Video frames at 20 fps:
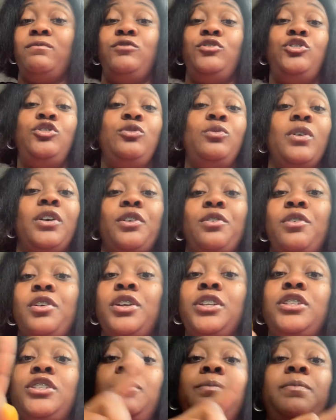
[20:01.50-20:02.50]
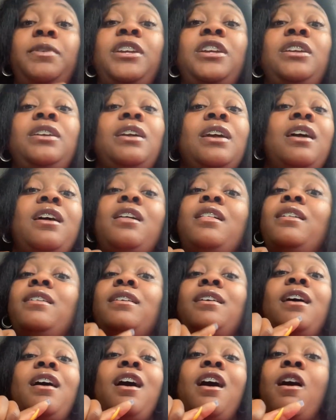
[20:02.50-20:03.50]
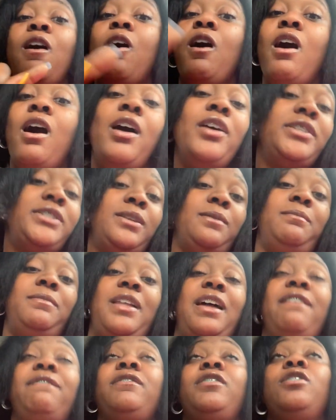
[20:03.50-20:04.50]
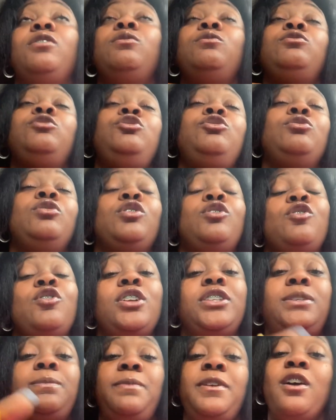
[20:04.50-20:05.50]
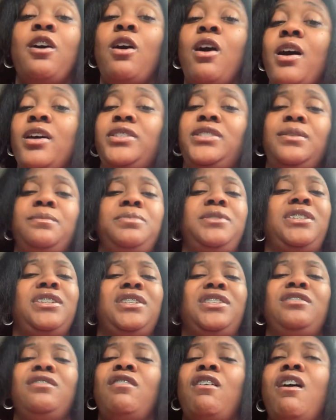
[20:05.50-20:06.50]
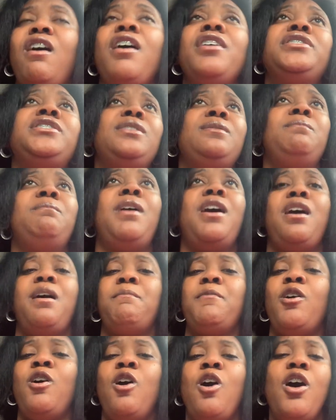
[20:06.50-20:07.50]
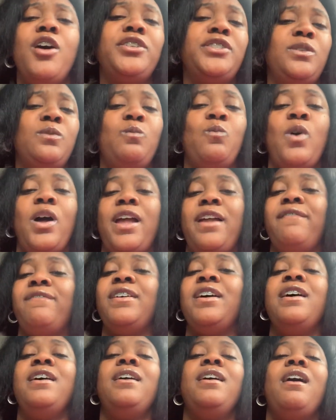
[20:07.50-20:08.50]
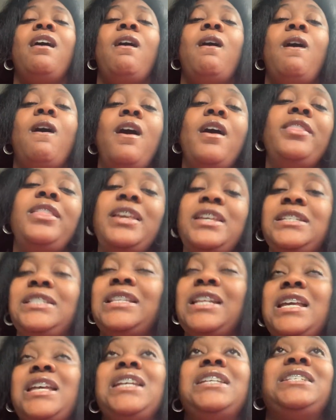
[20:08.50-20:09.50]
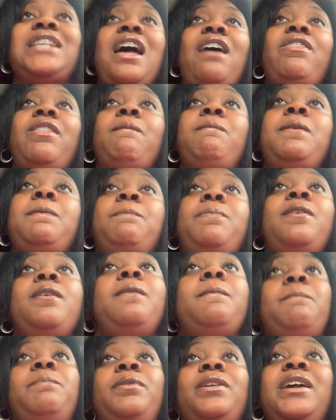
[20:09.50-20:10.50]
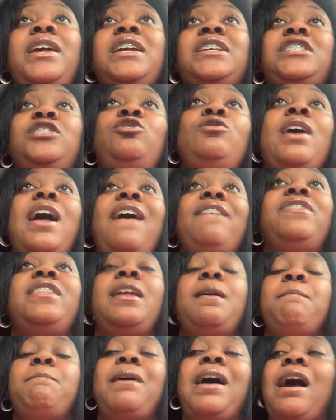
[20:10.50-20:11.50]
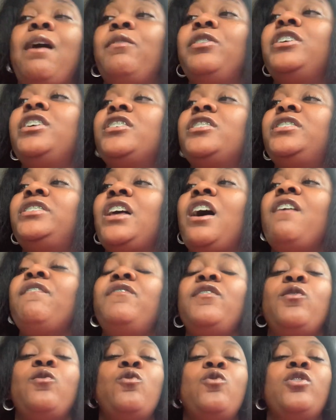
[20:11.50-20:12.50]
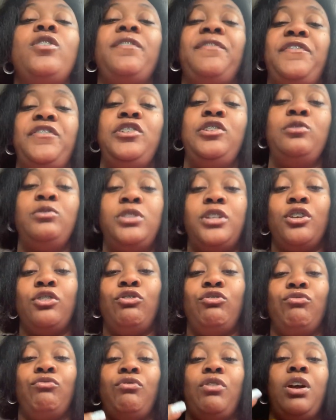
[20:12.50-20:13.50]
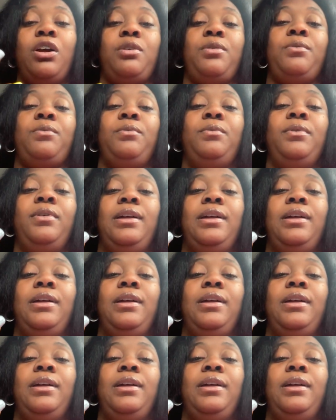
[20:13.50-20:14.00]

You are going to be an awesome life coach. You are going to be an awesome sister, an awesome mom, an awesome wife. All these things have to be put in place. You have to empower yourself in order for you to grow.